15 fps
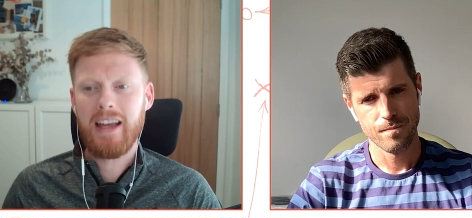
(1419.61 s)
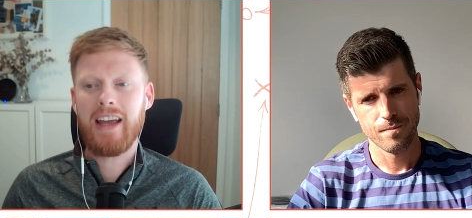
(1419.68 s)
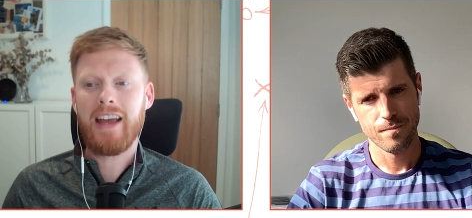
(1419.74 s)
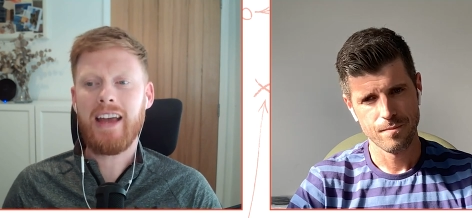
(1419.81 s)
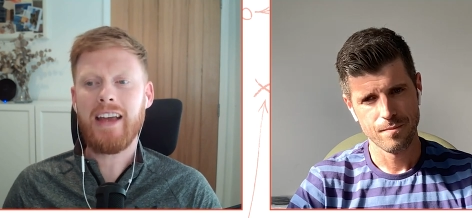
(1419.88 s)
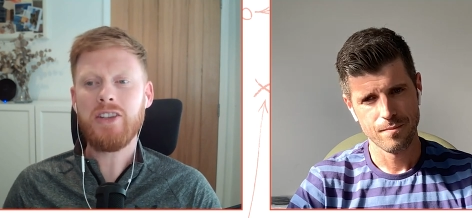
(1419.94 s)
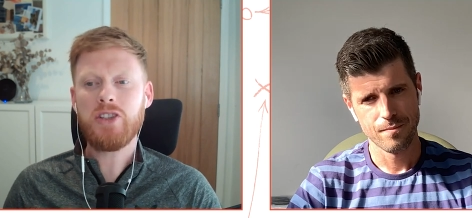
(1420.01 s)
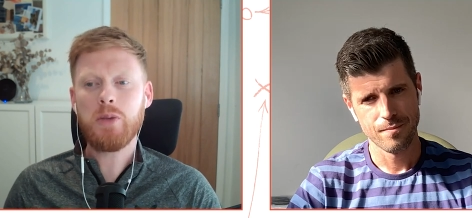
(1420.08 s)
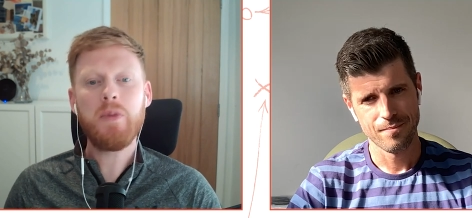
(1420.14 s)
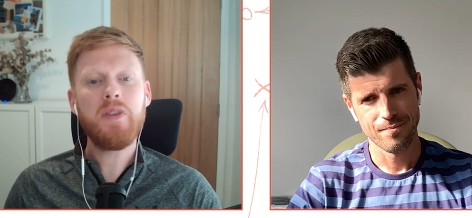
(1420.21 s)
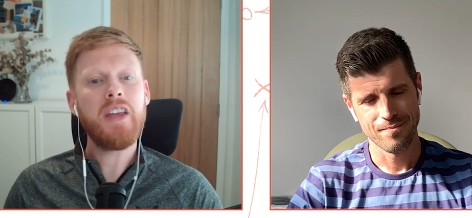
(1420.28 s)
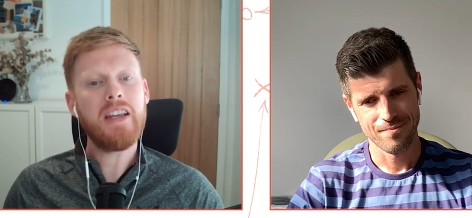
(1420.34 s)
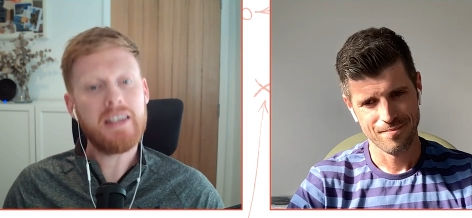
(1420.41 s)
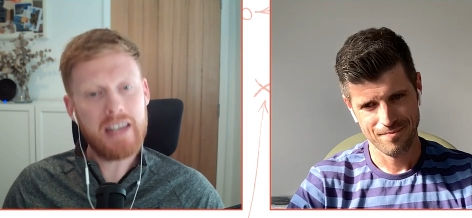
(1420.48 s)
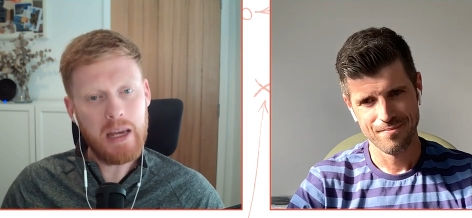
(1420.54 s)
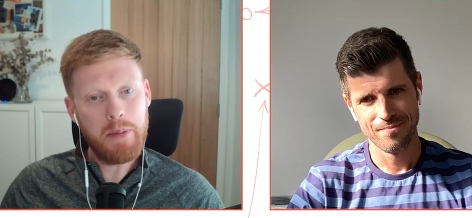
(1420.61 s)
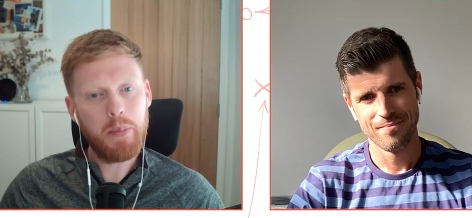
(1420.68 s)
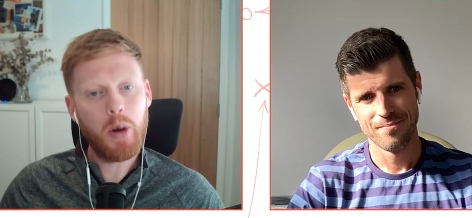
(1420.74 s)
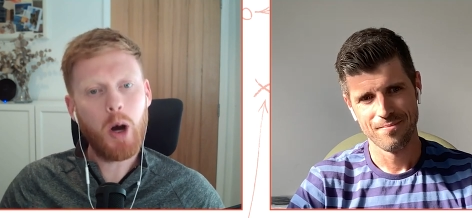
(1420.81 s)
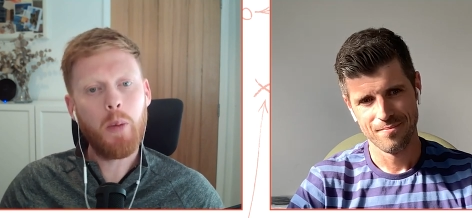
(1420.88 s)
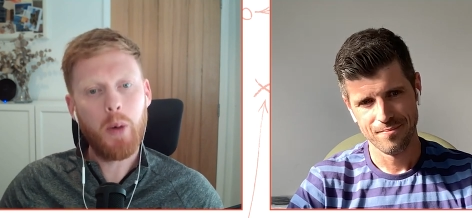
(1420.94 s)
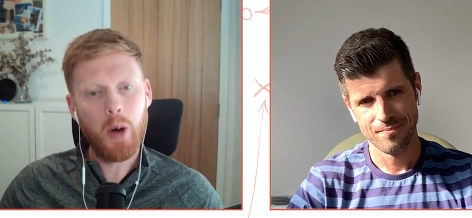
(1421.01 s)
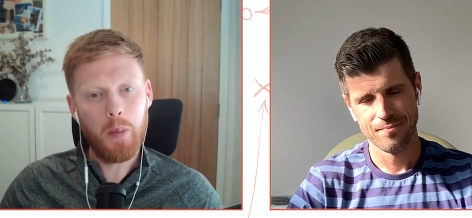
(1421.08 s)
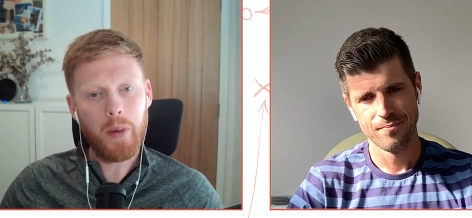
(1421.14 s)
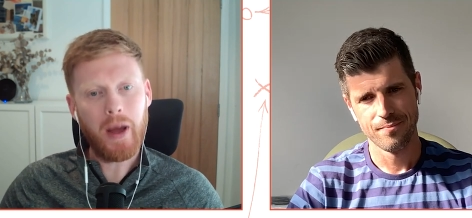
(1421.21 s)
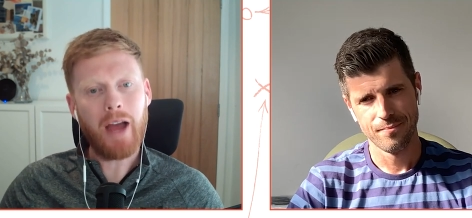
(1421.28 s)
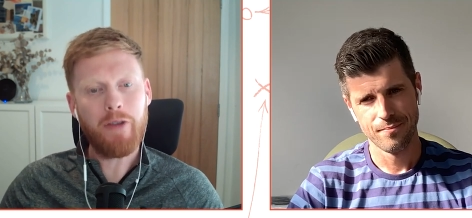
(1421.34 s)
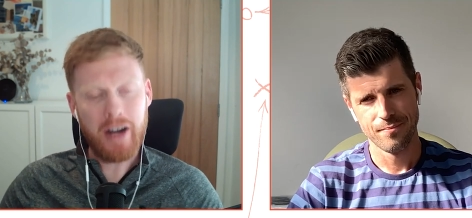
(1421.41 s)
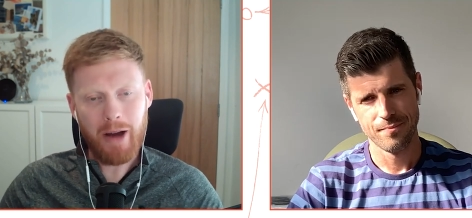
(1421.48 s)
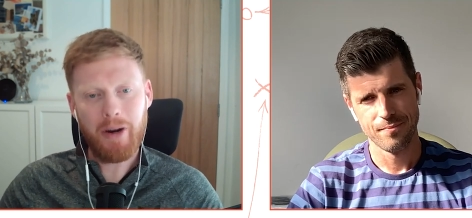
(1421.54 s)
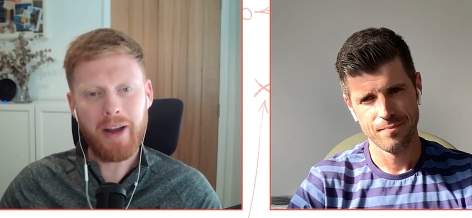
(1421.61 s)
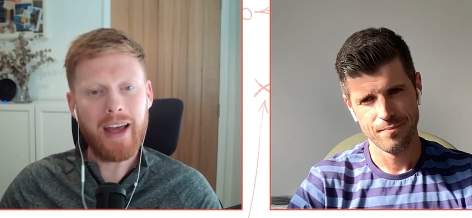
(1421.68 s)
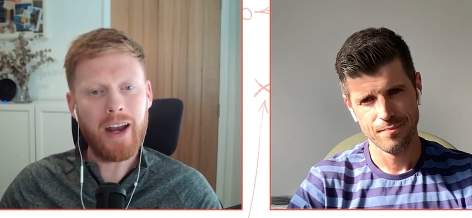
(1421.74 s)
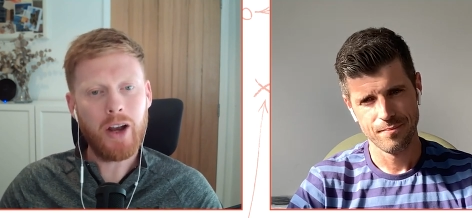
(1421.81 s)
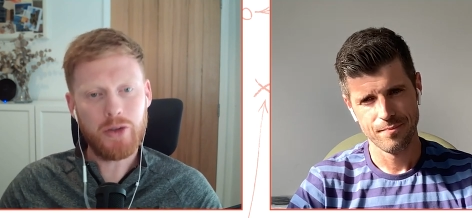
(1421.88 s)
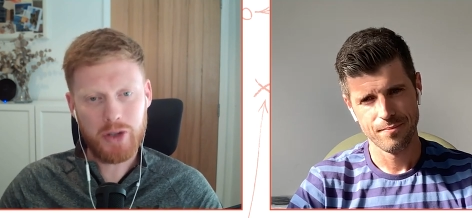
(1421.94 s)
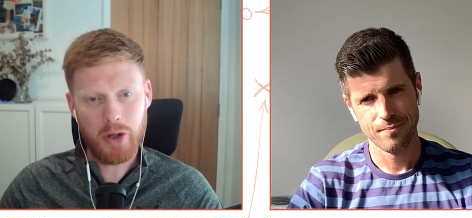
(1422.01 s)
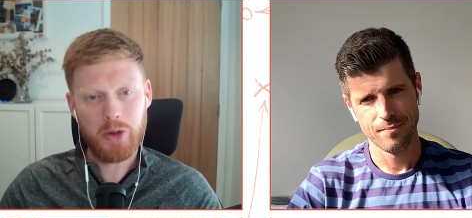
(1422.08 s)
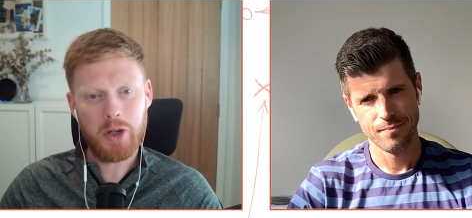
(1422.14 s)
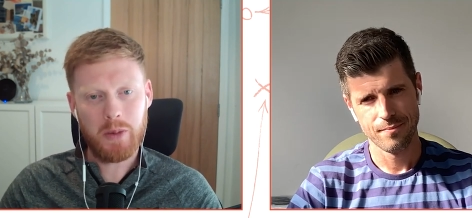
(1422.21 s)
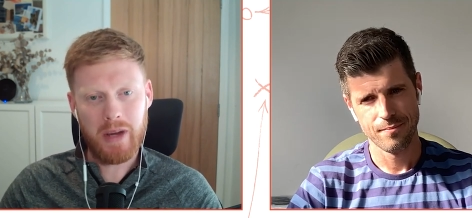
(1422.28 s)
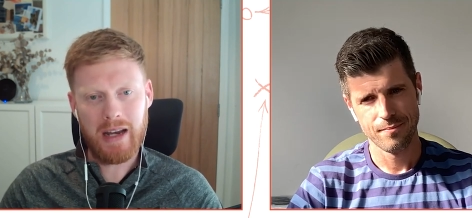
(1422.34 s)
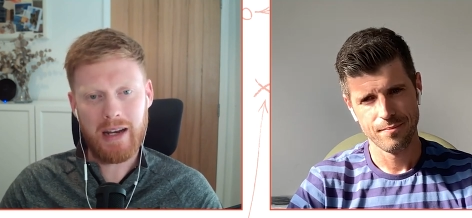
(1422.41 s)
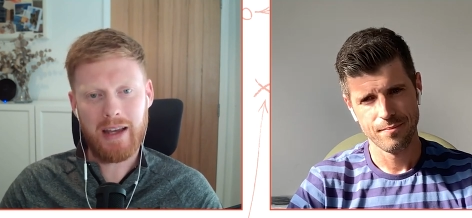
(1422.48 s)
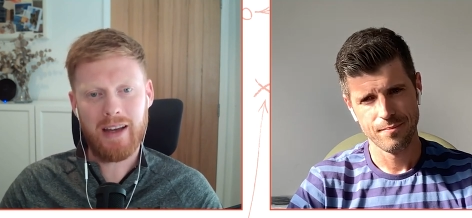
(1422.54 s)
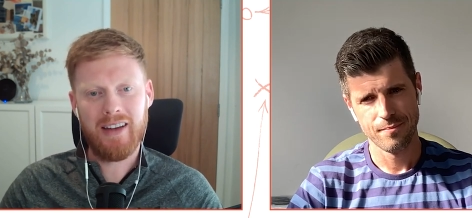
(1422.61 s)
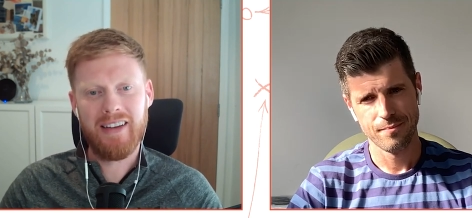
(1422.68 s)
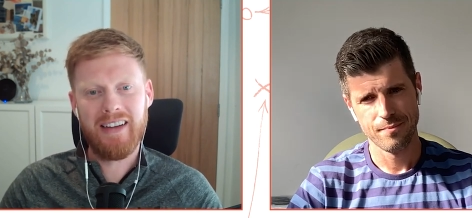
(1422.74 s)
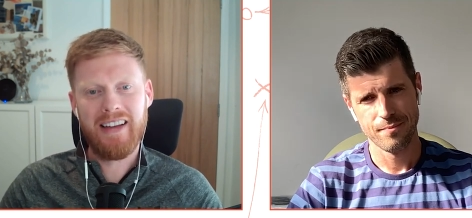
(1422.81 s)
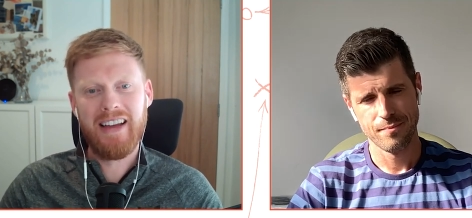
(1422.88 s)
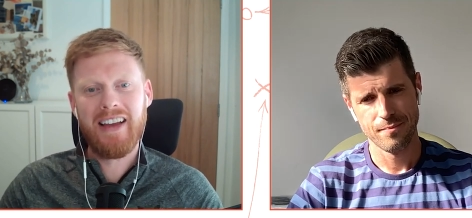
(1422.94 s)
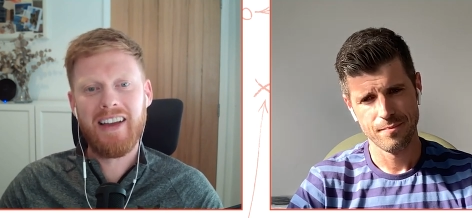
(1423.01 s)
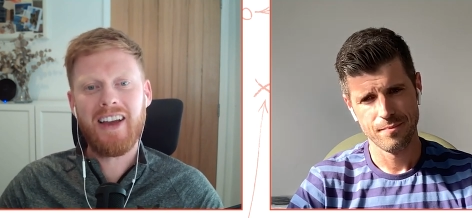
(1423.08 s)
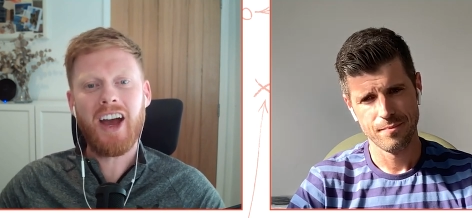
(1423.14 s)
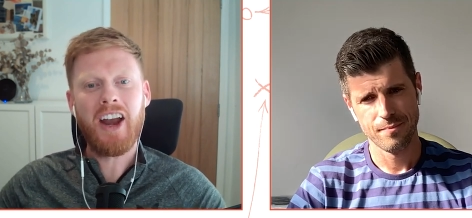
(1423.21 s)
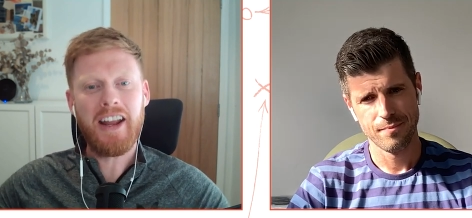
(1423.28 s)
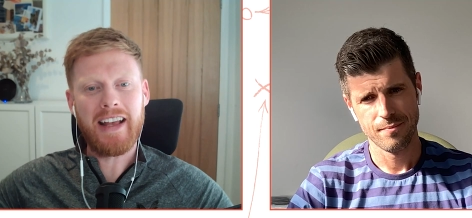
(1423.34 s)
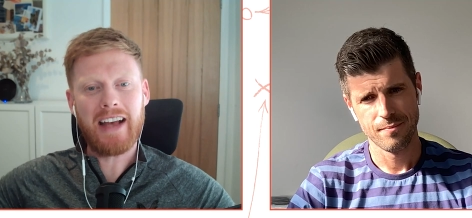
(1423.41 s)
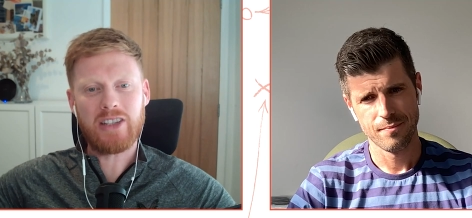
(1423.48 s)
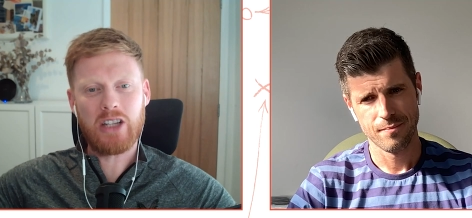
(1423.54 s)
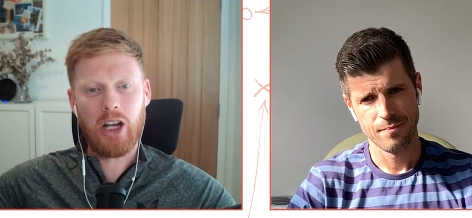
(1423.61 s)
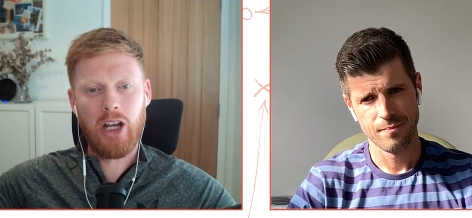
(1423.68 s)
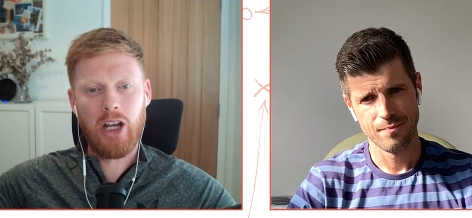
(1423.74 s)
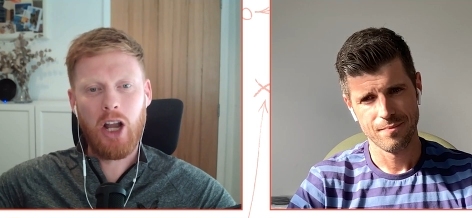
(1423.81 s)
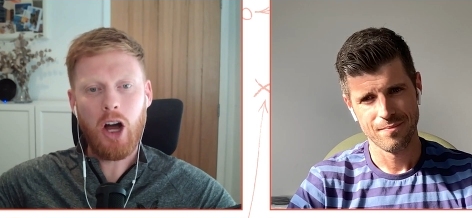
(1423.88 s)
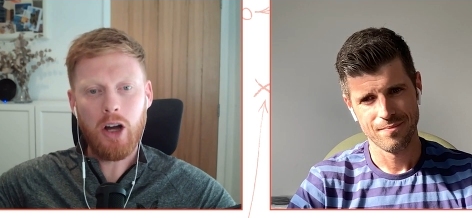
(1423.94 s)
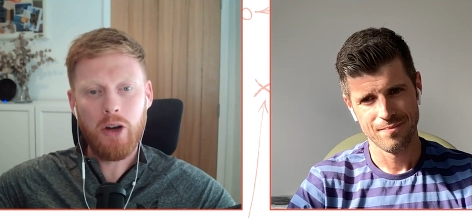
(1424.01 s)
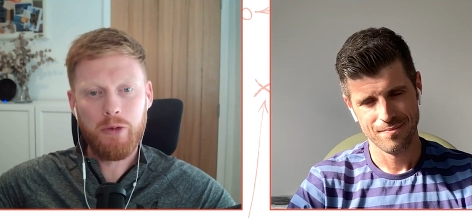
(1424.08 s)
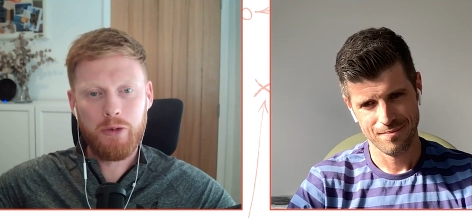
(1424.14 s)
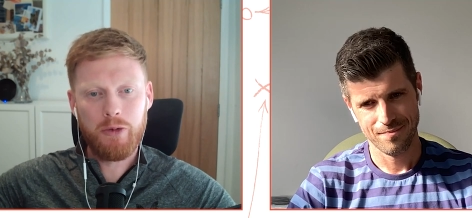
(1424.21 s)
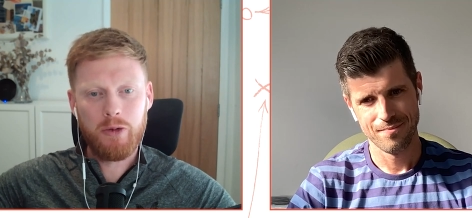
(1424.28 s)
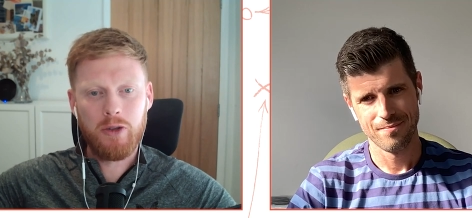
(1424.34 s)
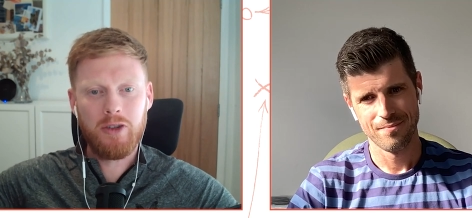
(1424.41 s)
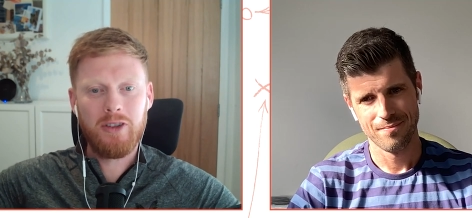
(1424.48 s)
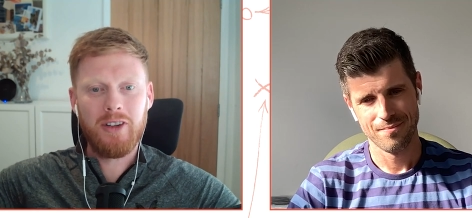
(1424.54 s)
Speaker 1: It is something that you see pop up every now and again on social media, and it gets a lot of.